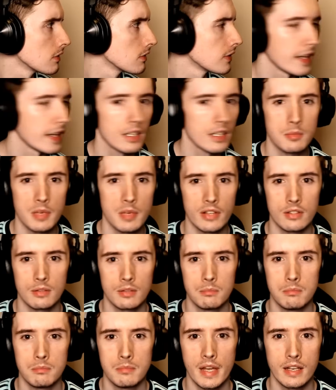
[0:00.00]
taken by
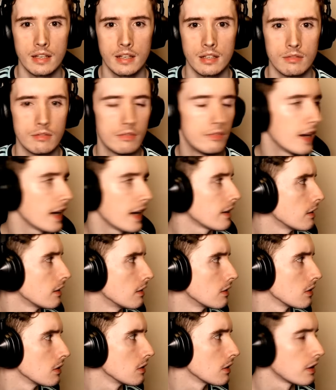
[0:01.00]
some men in a van
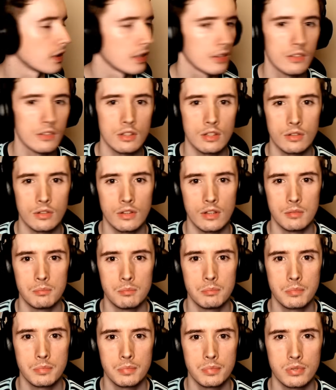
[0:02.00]
and told I need to go to
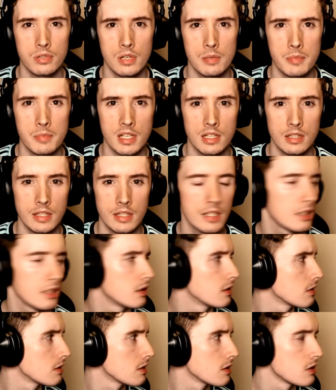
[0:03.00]
the Premier League
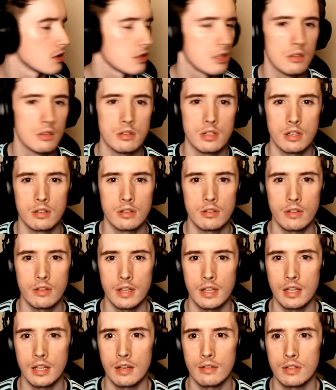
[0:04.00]
studio, not
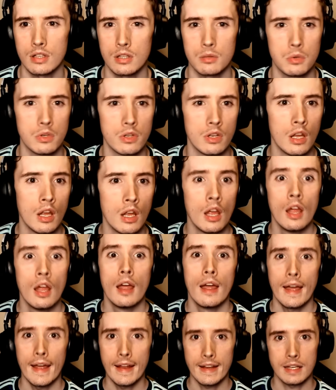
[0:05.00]
the EFL one.
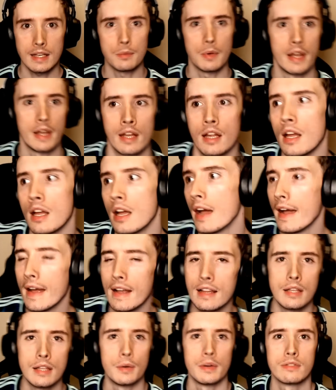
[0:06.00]
Anyway,
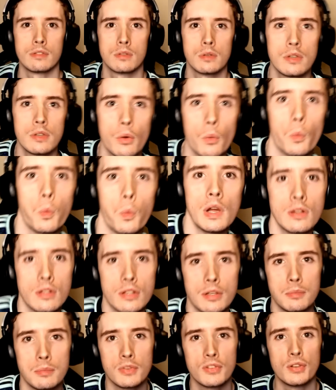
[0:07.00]
hello everyone.
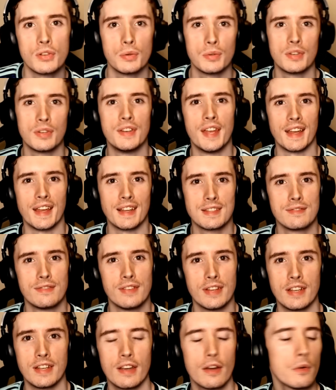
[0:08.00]
Welcome to today's
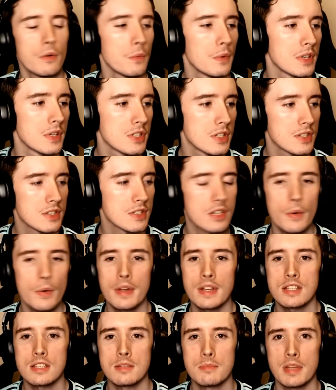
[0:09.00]
video, which is
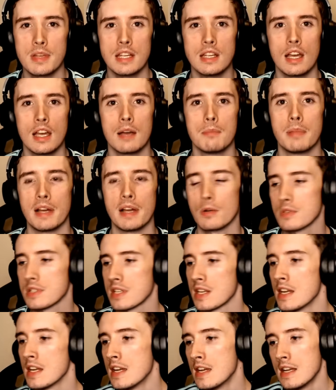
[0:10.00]
going to be
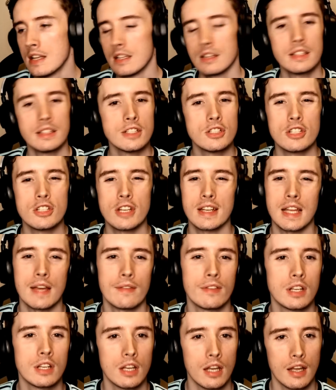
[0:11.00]
about Leeds United
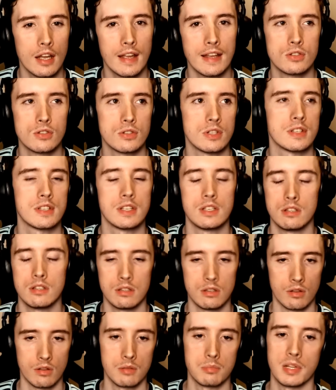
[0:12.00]
having interest in
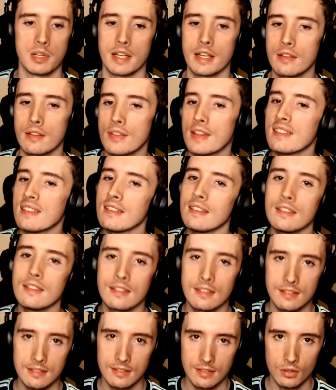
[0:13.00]
another player. This
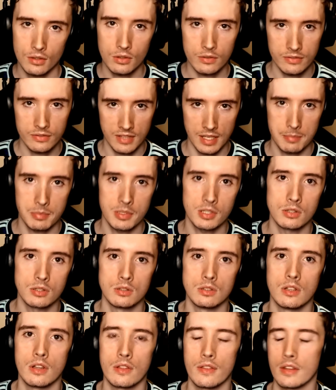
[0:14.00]
is sort of
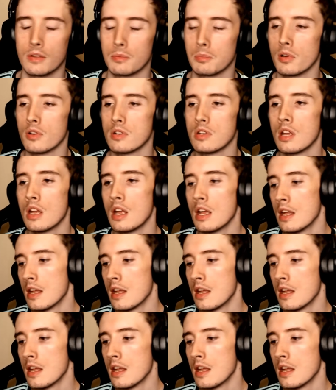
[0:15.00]
typical at this point.